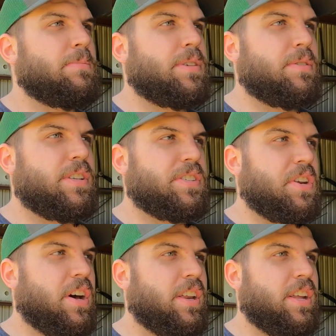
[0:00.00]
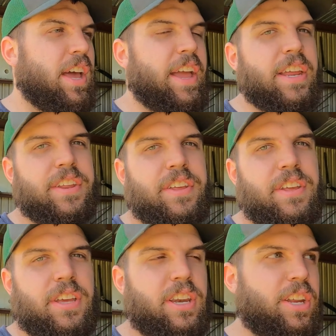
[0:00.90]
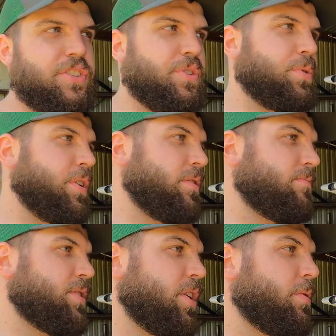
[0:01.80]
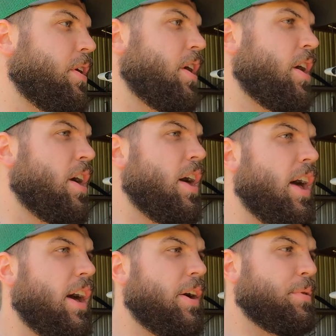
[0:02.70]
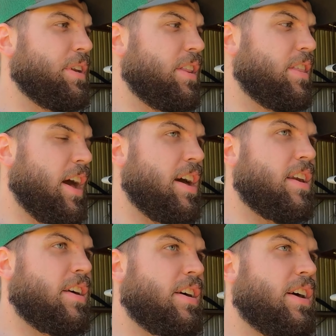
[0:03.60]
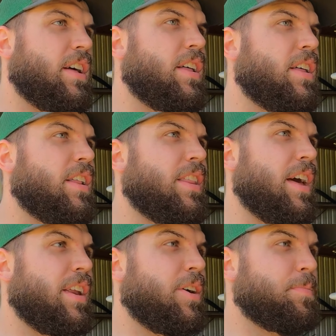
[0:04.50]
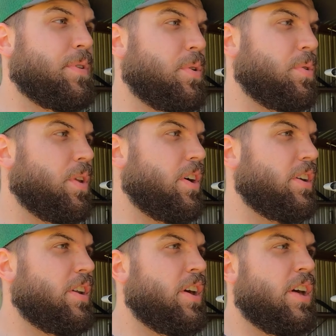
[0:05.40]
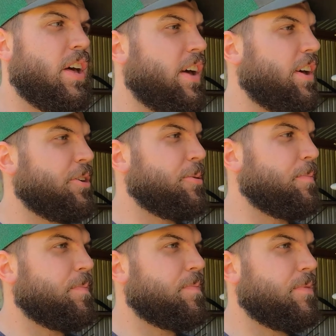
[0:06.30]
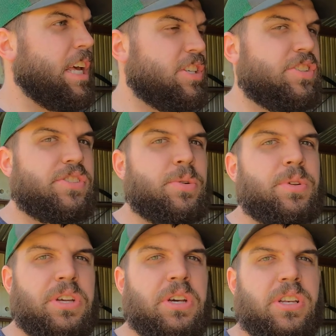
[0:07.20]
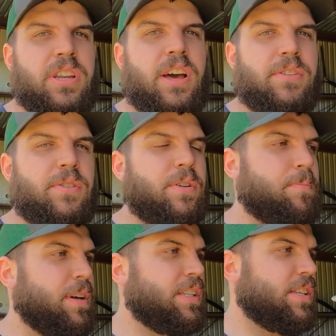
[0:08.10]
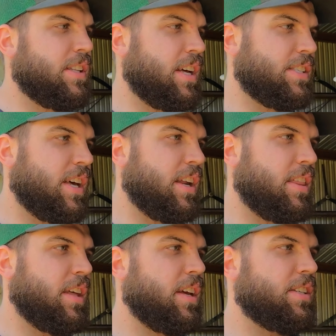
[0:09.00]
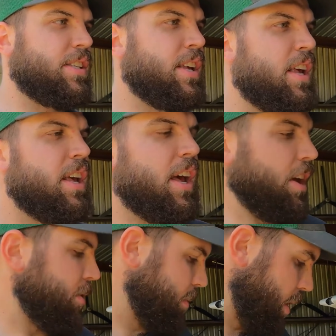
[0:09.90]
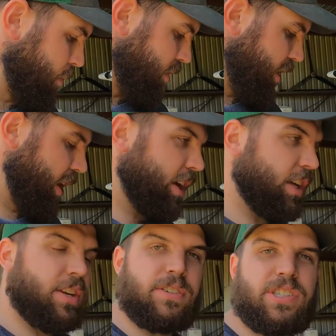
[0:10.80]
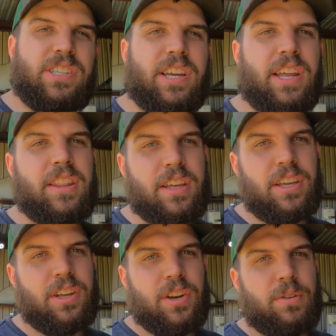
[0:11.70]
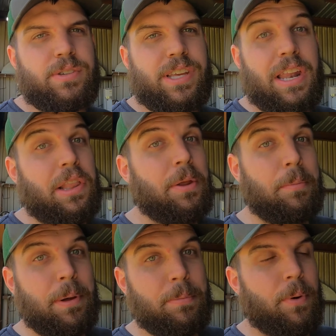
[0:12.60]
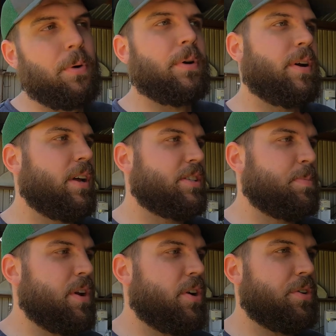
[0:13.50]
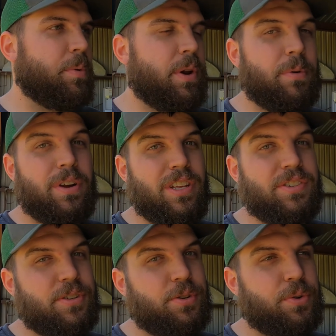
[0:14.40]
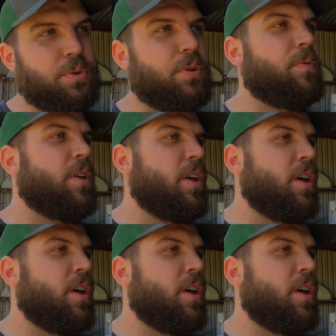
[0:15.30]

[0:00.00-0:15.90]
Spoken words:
So it does not aid in engine cooling. So we did that. That helped a whole lot. Engine's cooling good now, no complaints on that side of things. I would like it, you know, just like anything, you could always get a little bit more. It's pretty hard to run one of these too cool.